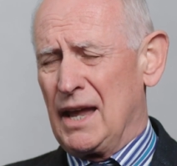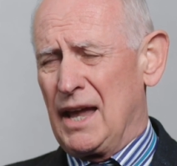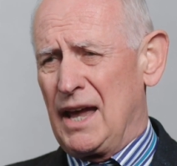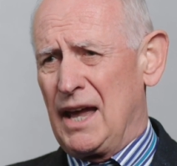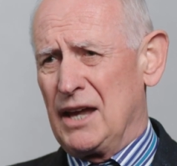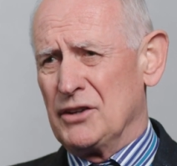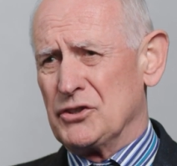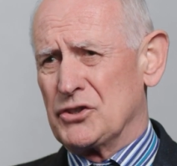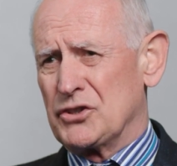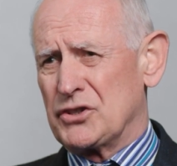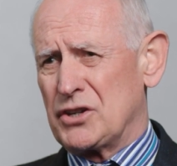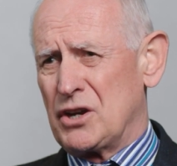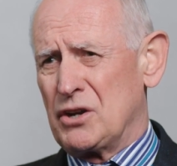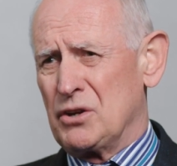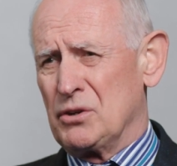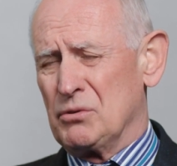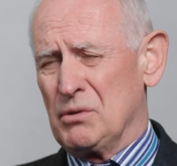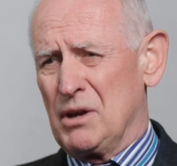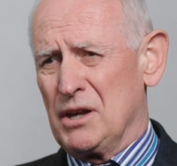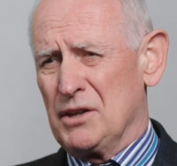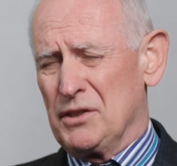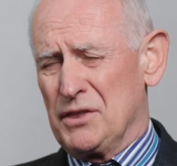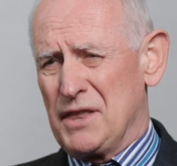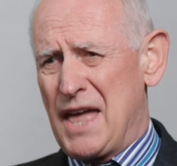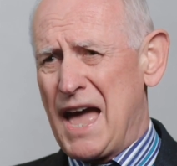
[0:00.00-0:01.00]
And so
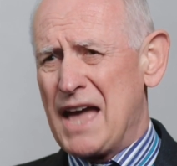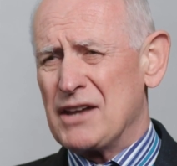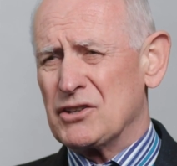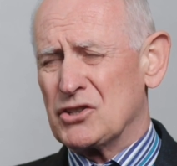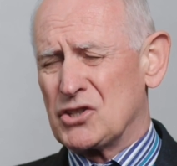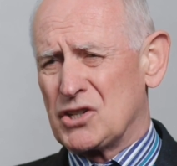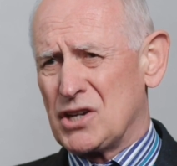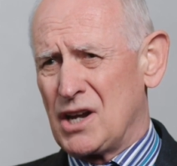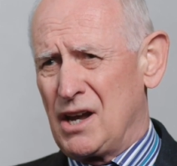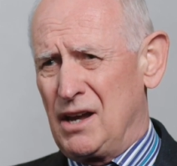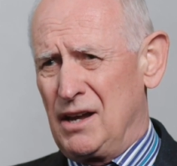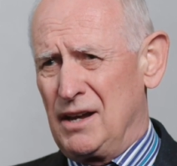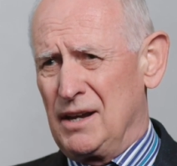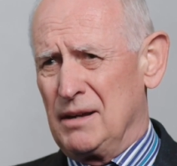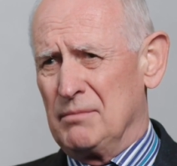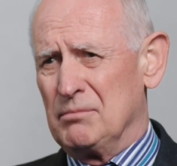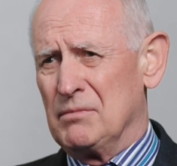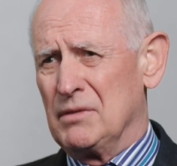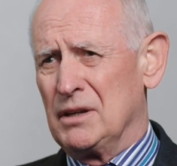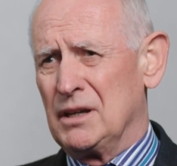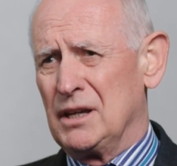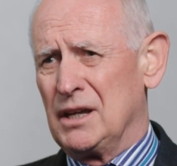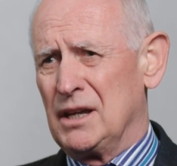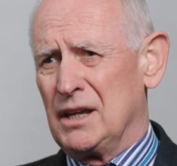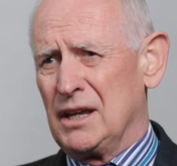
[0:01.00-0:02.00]
at that
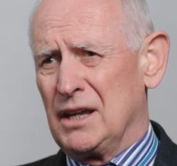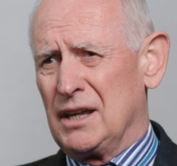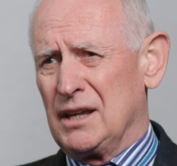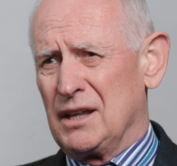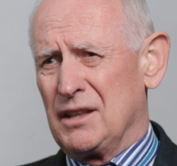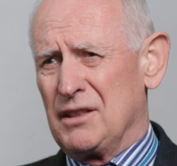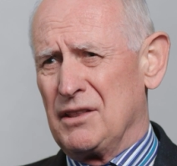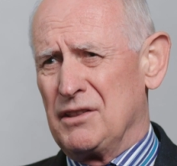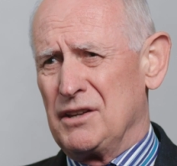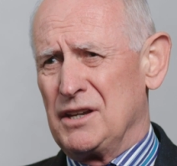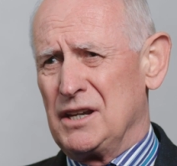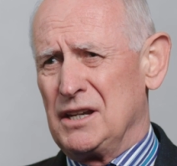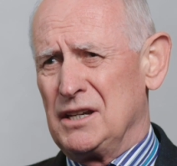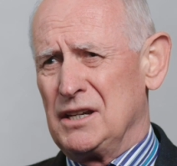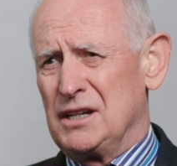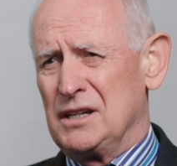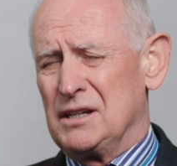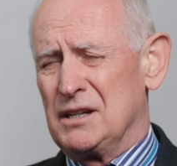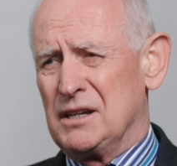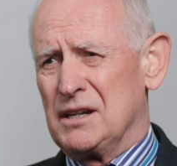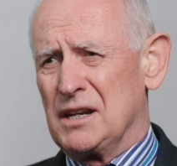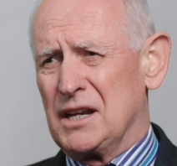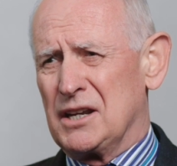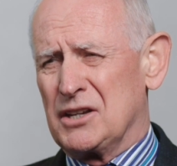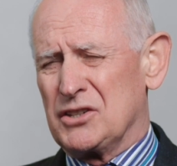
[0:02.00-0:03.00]
time, the
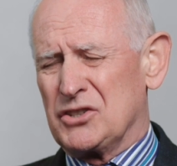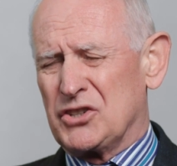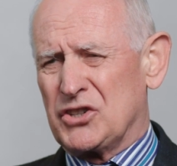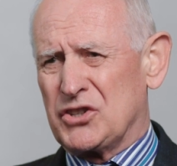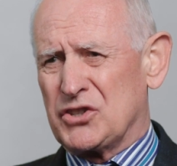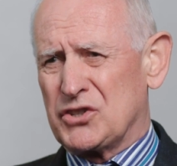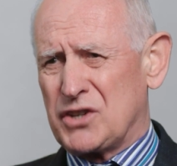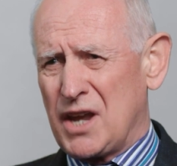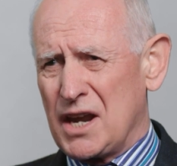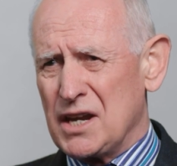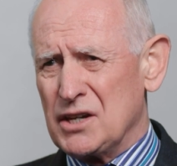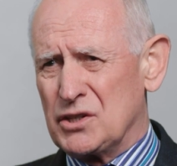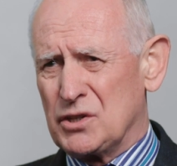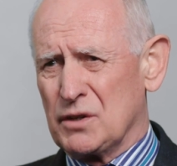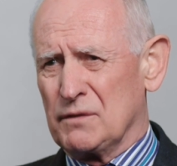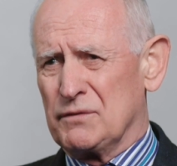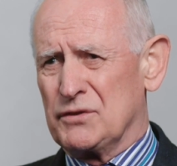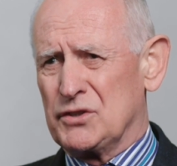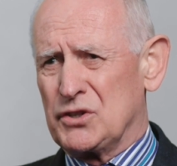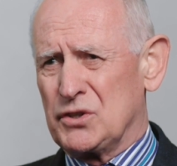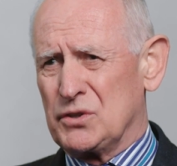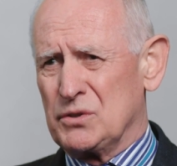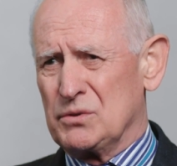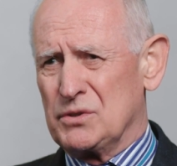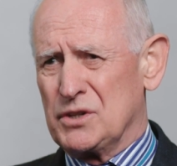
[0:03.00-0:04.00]
state of
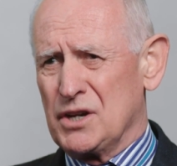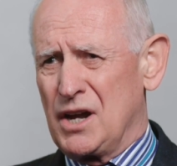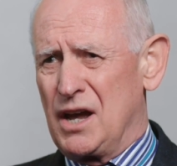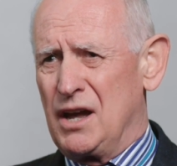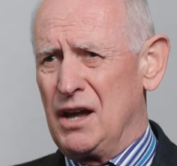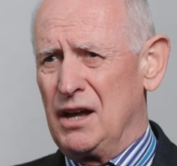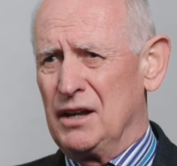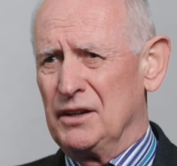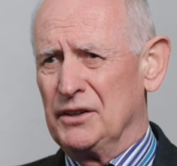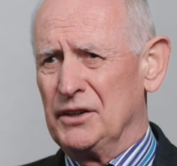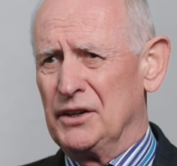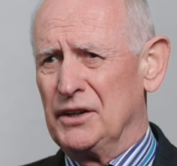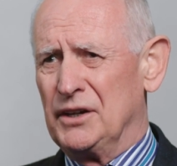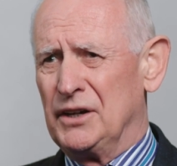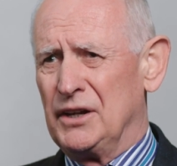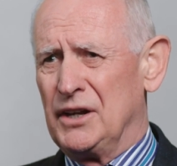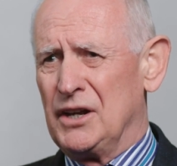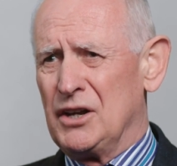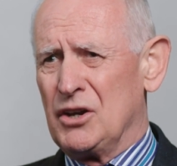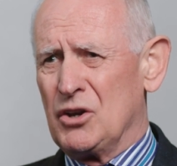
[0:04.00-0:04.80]
Sudan